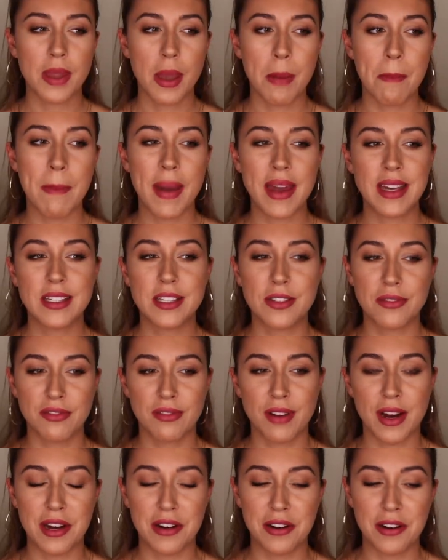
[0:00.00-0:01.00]
makes the
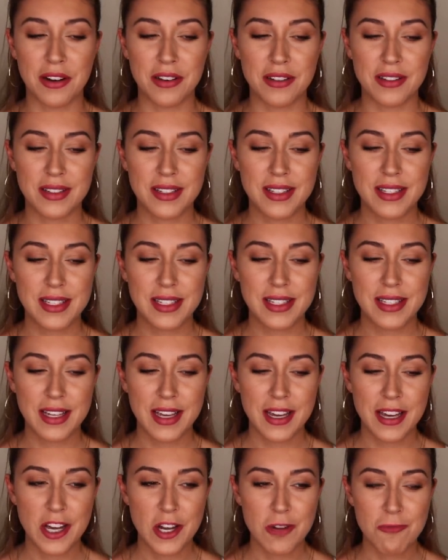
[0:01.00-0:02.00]
fragrance
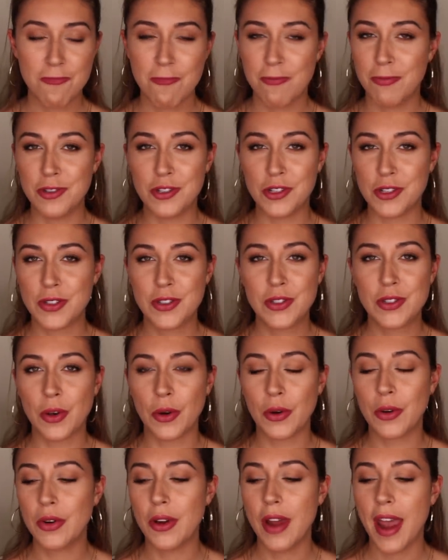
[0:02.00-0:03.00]
just
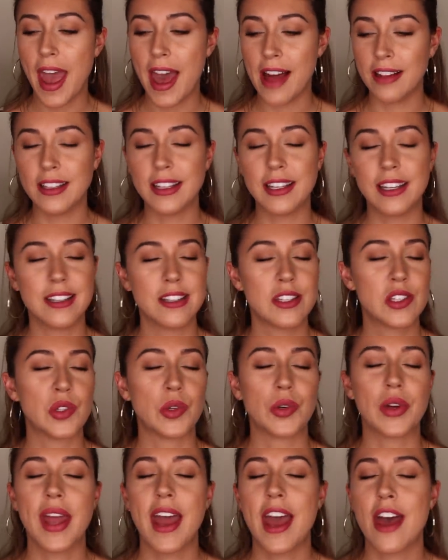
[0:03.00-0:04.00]
so elegant,
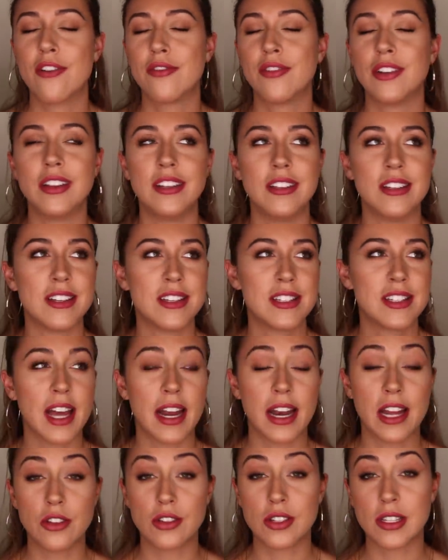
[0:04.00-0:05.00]
so effortless,
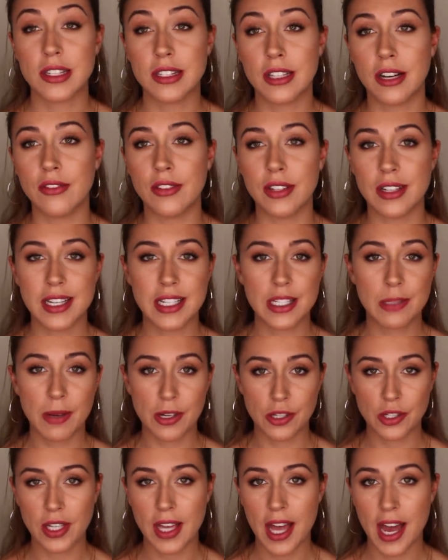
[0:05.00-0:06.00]
and I just love it,
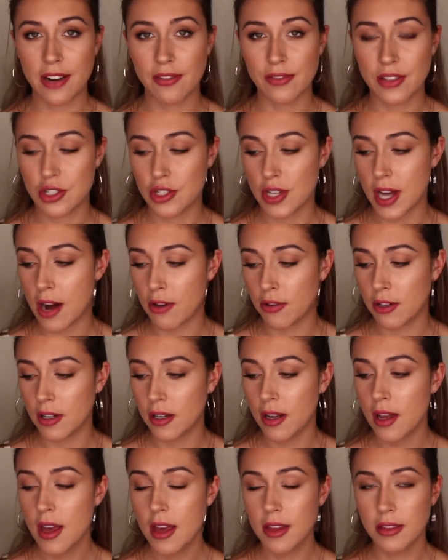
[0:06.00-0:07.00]
especially out of the
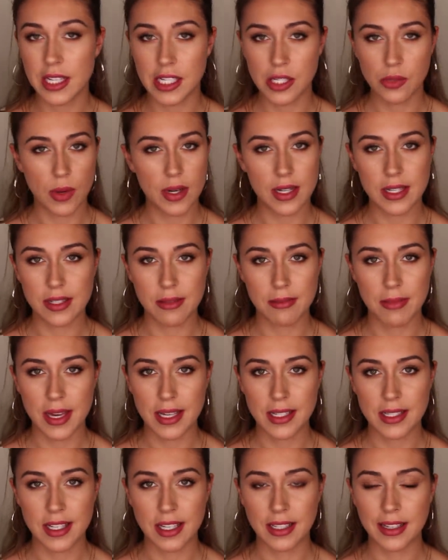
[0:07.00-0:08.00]
shower. This one is
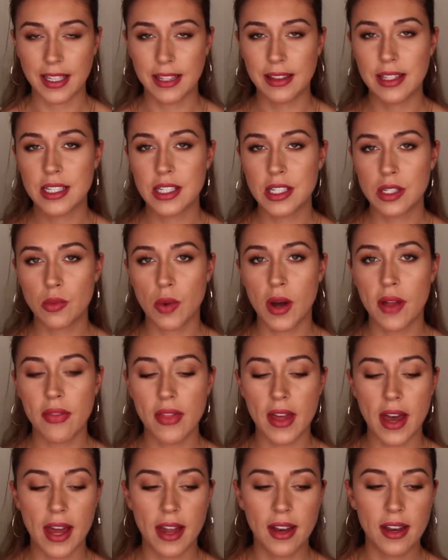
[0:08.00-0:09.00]
amazing. Like, this is one
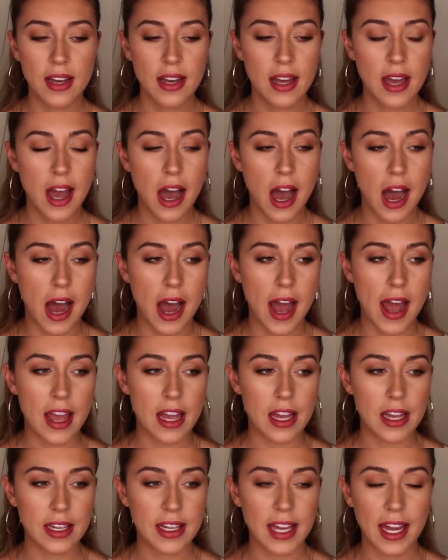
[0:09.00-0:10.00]
that
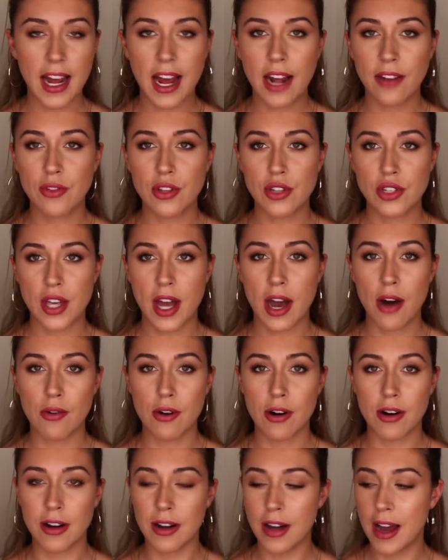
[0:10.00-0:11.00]
I get out of the
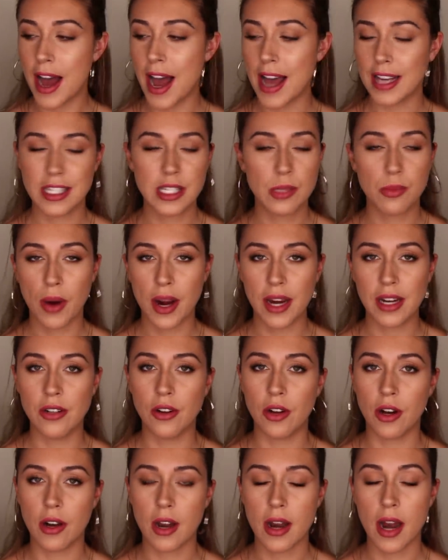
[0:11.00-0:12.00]
shower, I spray it
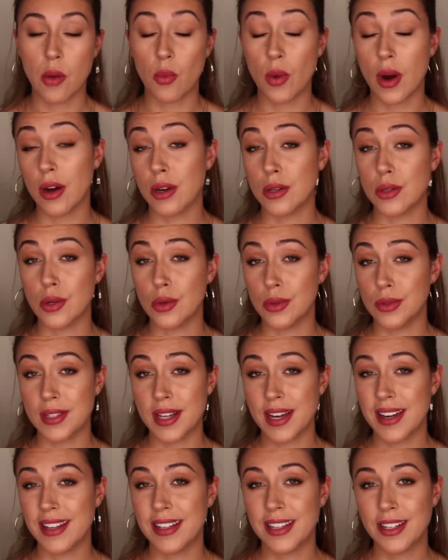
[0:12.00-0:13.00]
on, and I wear it all
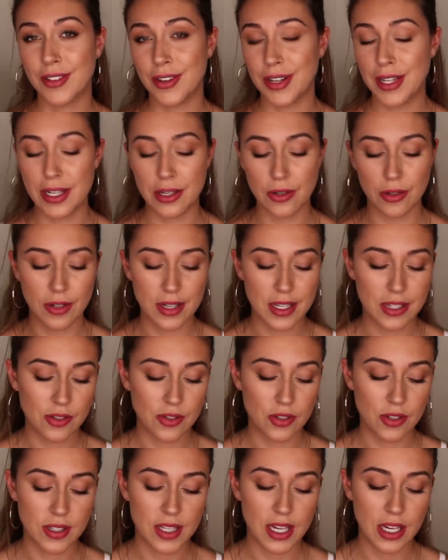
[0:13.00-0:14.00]
day. Gris Dior is
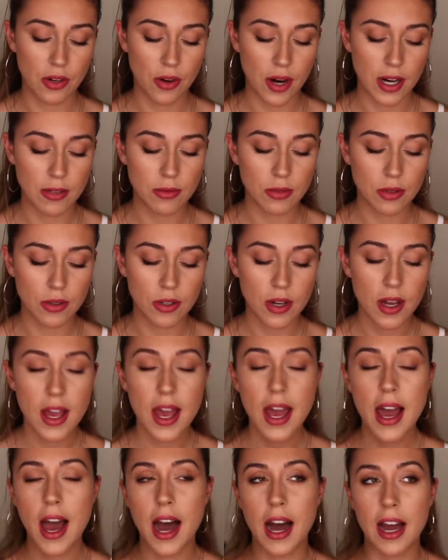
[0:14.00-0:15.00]
just incredible.
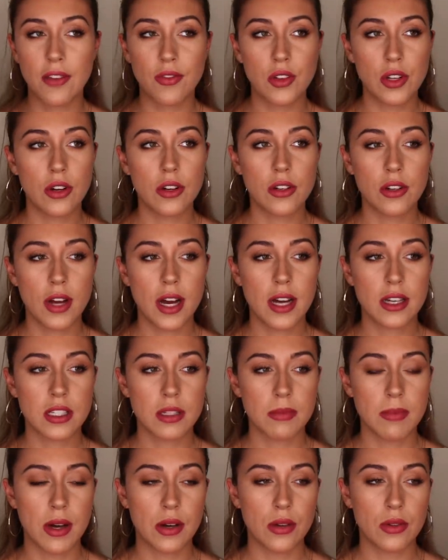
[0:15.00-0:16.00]
If you don't know how it
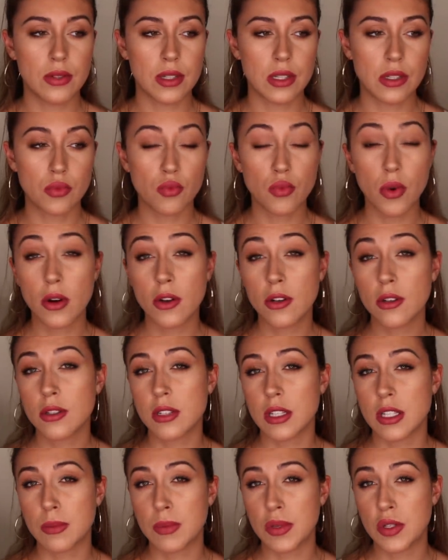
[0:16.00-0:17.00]
smells, it's rose,
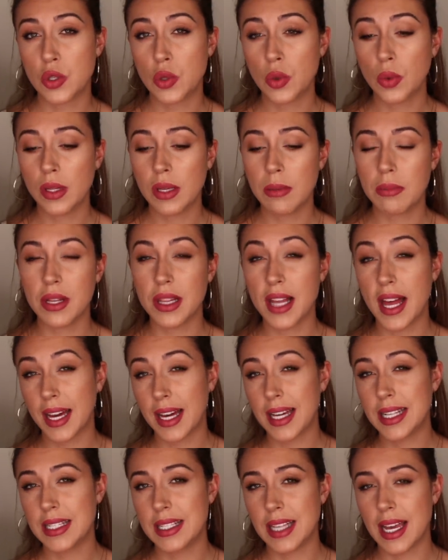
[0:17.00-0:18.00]
it's patchouli, but like
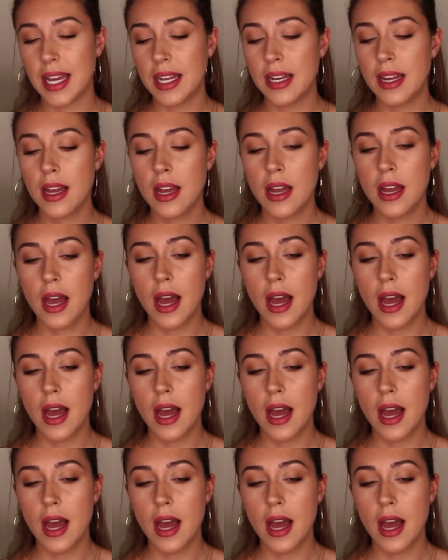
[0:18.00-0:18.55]
I said,